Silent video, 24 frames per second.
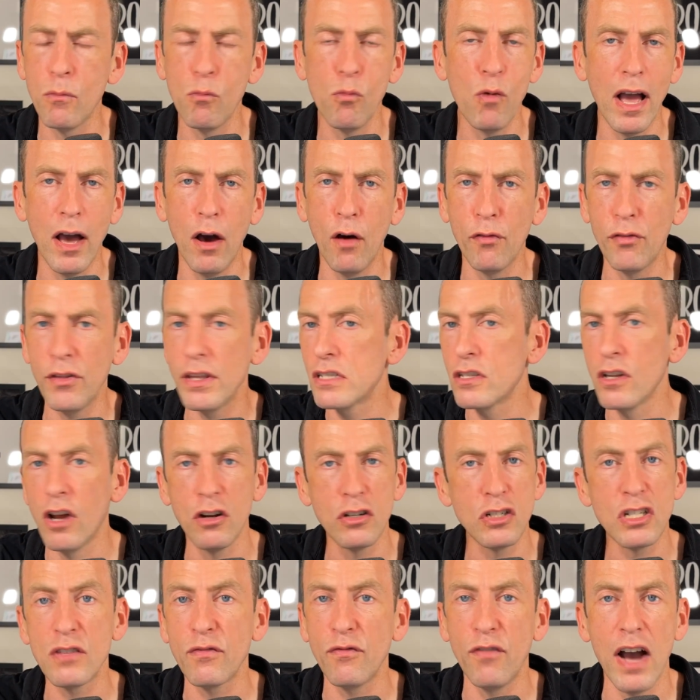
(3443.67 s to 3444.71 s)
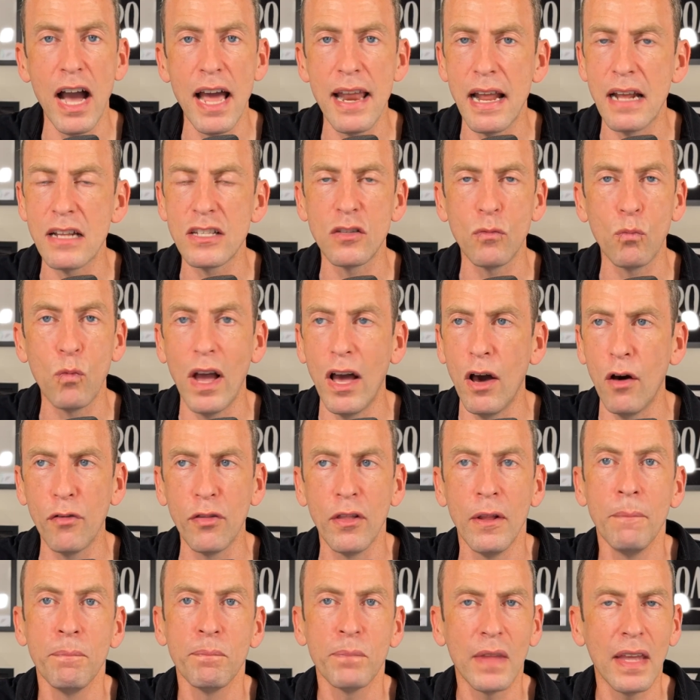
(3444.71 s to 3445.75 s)
And wealth is not just finance,
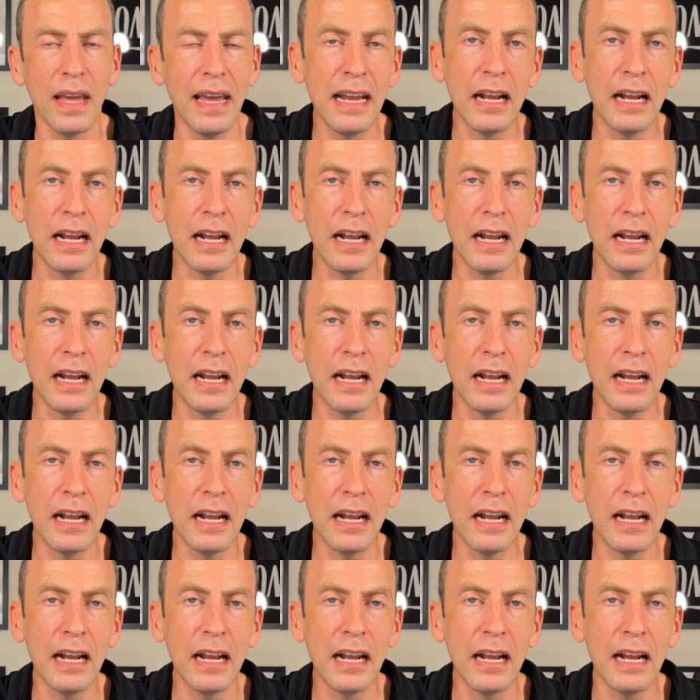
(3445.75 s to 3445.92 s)
wealth